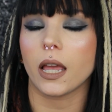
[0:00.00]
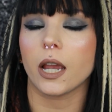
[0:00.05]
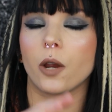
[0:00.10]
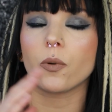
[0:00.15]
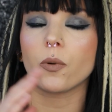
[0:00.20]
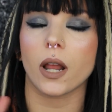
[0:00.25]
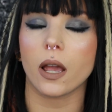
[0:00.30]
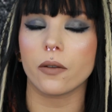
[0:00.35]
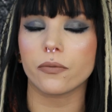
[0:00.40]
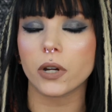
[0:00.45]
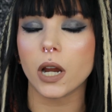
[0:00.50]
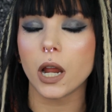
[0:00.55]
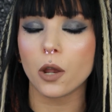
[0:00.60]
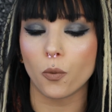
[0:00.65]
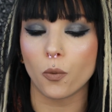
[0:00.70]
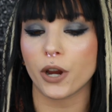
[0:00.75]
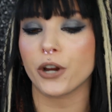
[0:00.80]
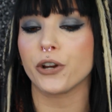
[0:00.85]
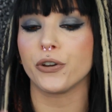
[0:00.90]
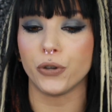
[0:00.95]
Like whenever
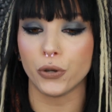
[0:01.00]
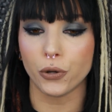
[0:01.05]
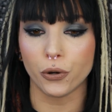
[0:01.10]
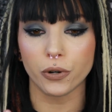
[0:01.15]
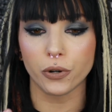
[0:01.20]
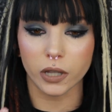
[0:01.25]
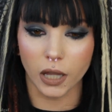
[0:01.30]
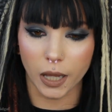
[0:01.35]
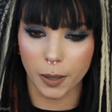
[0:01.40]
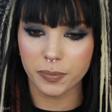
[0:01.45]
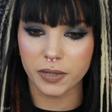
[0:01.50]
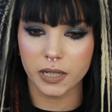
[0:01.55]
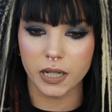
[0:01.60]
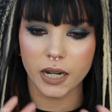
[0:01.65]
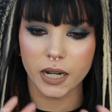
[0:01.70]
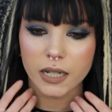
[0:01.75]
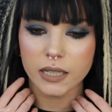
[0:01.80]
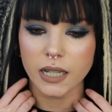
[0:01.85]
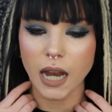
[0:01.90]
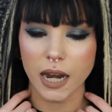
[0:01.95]
I wear nude
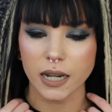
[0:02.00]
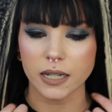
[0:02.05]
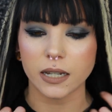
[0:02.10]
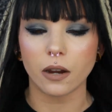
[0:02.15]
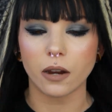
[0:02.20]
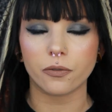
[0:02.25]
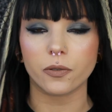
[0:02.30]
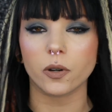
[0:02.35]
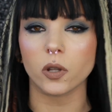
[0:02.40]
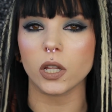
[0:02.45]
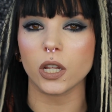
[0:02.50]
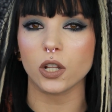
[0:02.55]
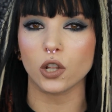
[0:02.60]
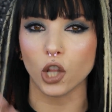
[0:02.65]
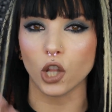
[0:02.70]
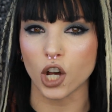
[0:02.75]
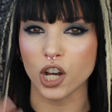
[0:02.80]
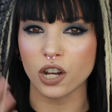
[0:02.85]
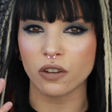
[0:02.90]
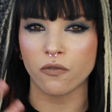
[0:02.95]
lipsticks, I definitely
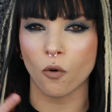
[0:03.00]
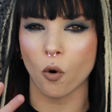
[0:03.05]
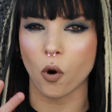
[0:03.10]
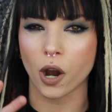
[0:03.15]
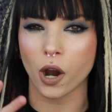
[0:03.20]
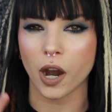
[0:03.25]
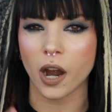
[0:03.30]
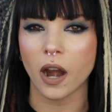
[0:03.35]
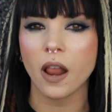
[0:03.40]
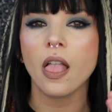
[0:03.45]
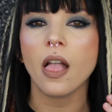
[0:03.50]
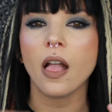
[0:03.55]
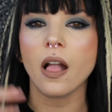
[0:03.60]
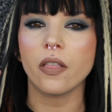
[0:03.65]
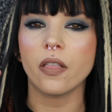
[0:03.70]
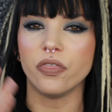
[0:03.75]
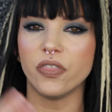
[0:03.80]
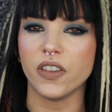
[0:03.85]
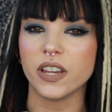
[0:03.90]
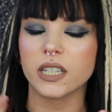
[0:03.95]
look for
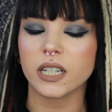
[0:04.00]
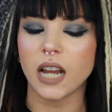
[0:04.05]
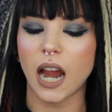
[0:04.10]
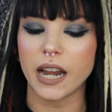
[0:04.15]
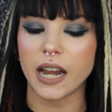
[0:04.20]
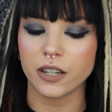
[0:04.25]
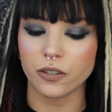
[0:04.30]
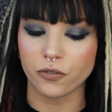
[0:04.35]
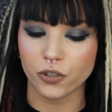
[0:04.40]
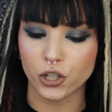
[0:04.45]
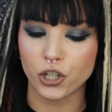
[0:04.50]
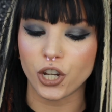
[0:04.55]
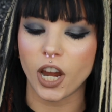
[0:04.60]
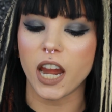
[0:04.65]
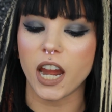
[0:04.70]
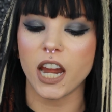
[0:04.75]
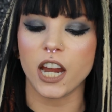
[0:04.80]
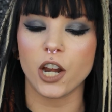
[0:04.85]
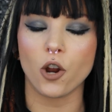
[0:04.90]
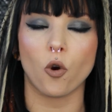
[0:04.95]
this kind of
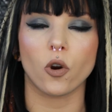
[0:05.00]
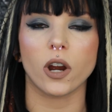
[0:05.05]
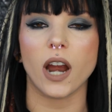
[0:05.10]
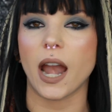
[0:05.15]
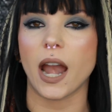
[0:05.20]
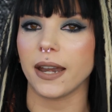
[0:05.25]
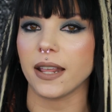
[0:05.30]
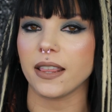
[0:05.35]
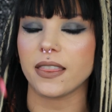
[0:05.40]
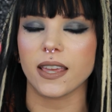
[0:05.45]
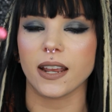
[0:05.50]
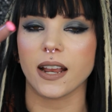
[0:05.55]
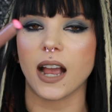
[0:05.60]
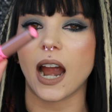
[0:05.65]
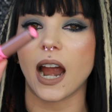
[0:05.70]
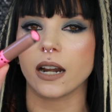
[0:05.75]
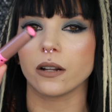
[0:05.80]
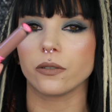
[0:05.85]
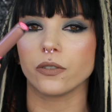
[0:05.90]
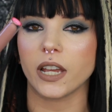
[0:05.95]
shade or anything
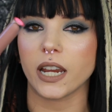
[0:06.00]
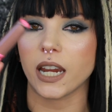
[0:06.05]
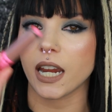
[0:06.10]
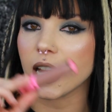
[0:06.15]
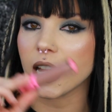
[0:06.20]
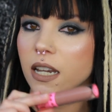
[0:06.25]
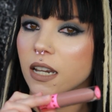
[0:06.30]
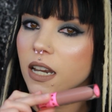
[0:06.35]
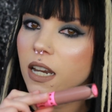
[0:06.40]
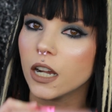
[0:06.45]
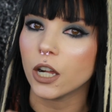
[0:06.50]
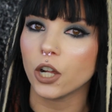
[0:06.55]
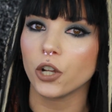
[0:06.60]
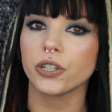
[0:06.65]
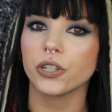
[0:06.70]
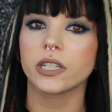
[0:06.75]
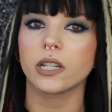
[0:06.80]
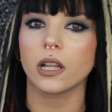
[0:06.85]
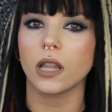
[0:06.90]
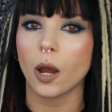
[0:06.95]
kind of like Hidden
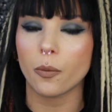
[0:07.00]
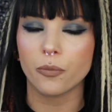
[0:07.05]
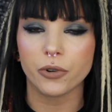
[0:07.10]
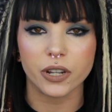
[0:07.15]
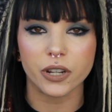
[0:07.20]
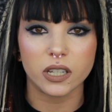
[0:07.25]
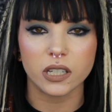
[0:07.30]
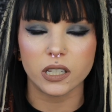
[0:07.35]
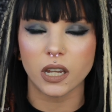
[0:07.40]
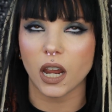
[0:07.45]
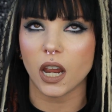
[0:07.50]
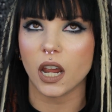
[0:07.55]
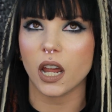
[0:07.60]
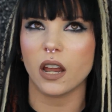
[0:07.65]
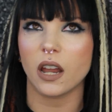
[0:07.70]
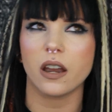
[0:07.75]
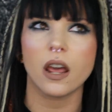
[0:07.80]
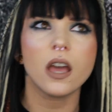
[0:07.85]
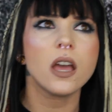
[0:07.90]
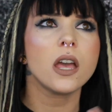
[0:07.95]
Hills, Celebrity
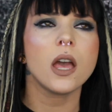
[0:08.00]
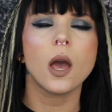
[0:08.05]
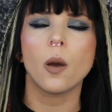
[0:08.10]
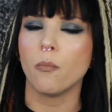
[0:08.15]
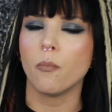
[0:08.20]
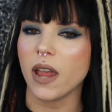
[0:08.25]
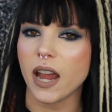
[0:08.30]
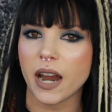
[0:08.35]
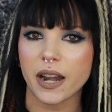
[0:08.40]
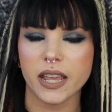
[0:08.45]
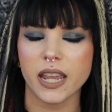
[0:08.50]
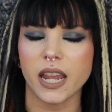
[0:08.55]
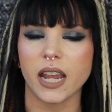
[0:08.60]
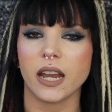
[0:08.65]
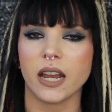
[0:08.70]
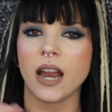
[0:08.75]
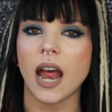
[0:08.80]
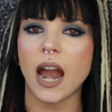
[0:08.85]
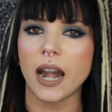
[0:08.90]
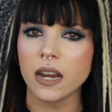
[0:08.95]
Skin,
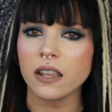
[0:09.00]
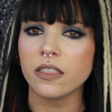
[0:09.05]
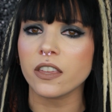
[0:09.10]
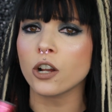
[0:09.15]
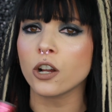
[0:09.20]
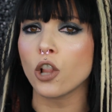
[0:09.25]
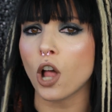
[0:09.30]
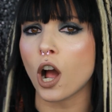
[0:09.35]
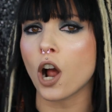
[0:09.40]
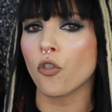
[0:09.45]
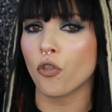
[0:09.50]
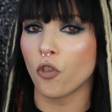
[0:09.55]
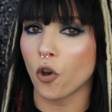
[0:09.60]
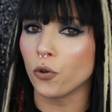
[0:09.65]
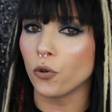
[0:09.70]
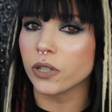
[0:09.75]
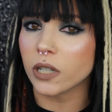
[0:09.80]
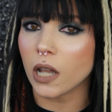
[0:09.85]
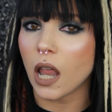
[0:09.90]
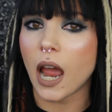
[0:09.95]
Mannequin, anything along
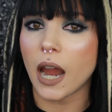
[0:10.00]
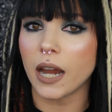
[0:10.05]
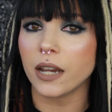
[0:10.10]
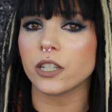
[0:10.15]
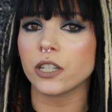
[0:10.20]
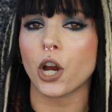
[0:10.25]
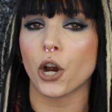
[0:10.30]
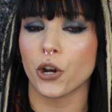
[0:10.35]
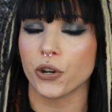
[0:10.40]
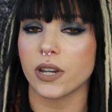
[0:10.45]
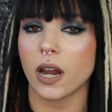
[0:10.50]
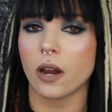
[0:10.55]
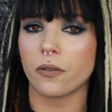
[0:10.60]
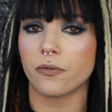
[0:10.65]
those lines are